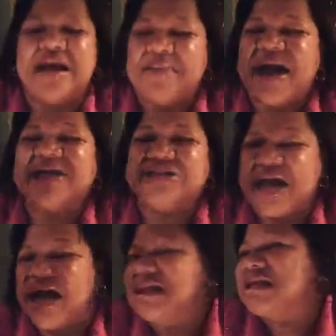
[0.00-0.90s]
that my
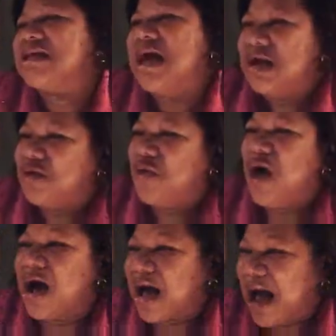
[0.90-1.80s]
child is going to
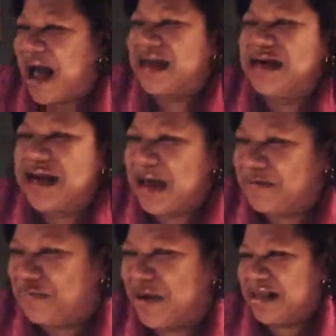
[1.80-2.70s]
walk out of
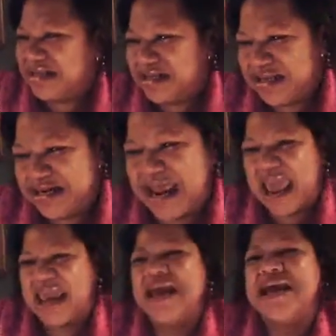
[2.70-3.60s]
that prison
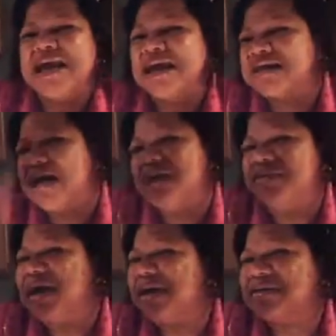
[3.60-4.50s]
today. He's going
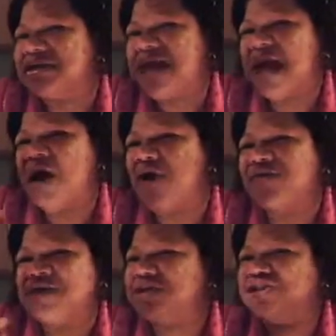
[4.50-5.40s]
to be able to take
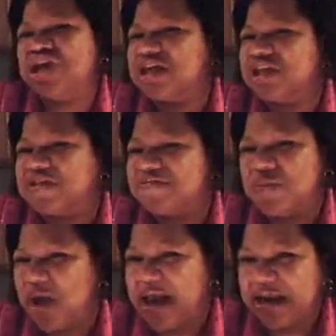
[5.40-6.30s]
over this Justice
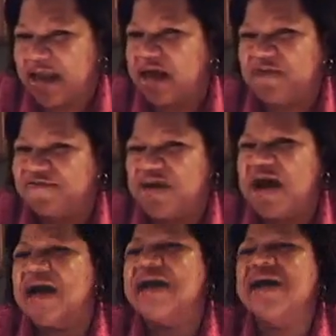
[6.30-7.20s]
for Wayne Legal
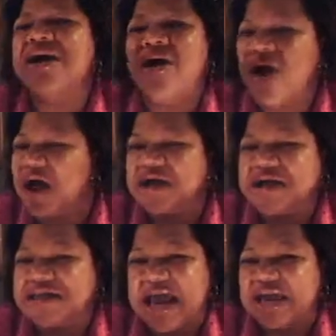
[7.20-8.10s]
Fund
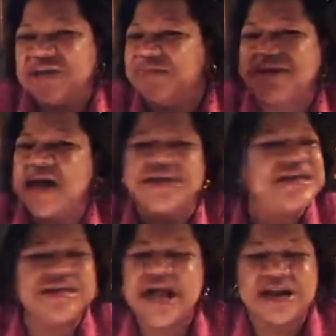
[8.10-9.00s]
organization,
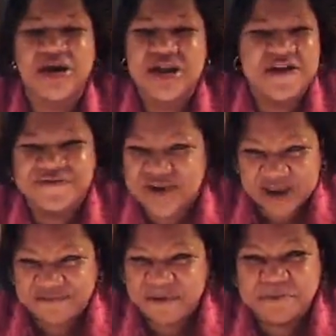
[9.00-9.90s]
because it's not only a
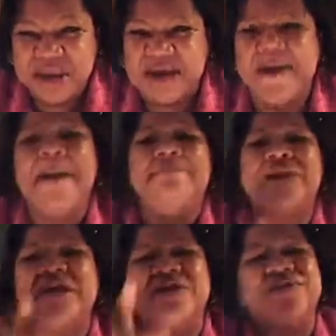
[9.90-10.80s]
fight for me,
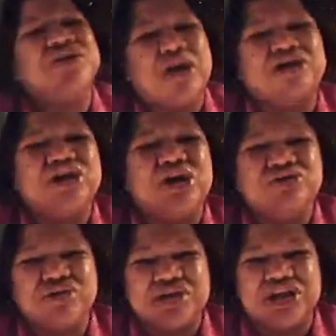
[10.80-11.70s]
but it's for your
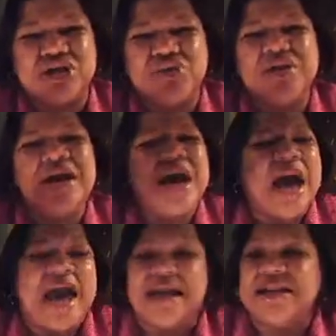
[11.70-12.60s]
children too.
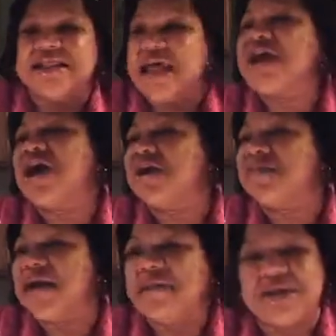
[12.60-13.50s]
And they're going
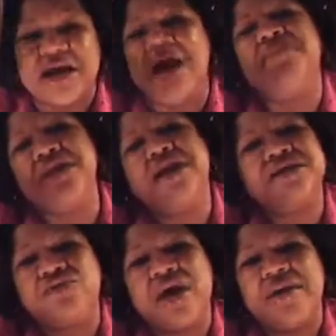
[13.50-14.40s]
to be able to come to
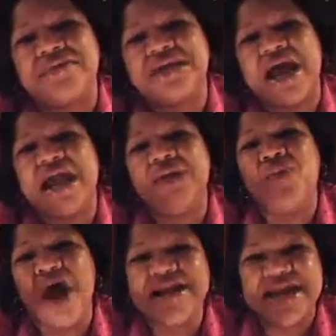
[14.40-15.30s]
this website
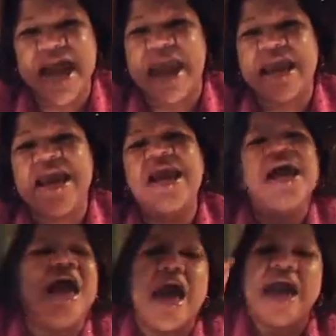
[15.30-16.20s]
one day
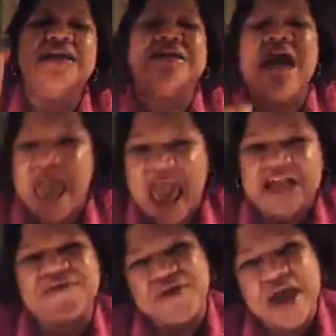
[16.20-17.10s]
and to
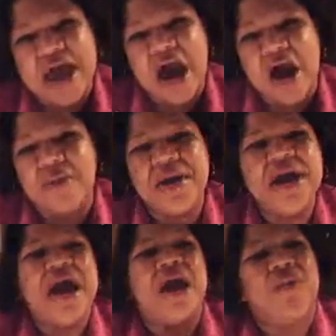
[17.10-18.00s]
ask for help,
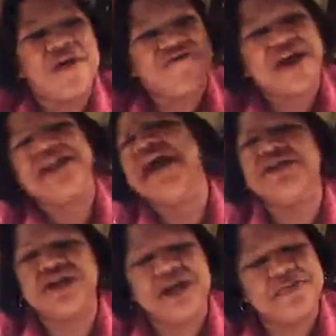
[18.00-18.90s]
and we
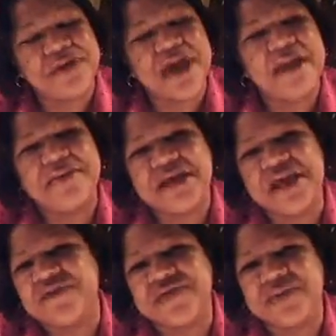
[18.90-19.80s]
financially be able to
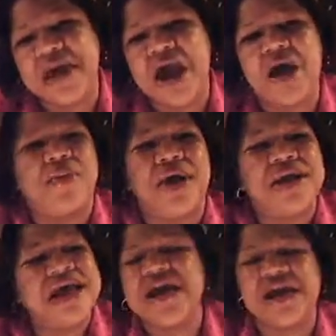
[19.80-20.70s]
give them help
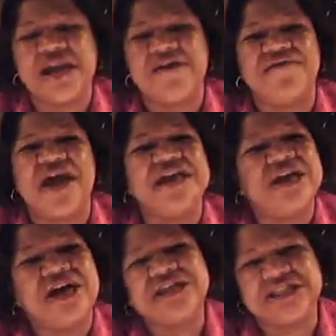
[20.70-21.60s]
or legal
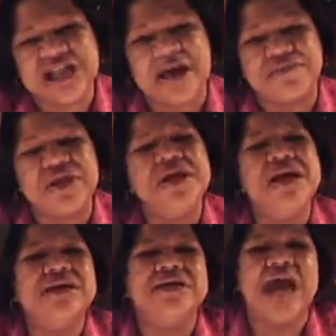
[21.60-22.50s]
advice or something
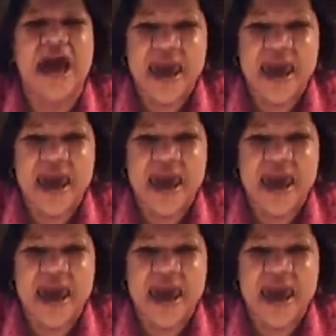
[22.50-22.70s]
to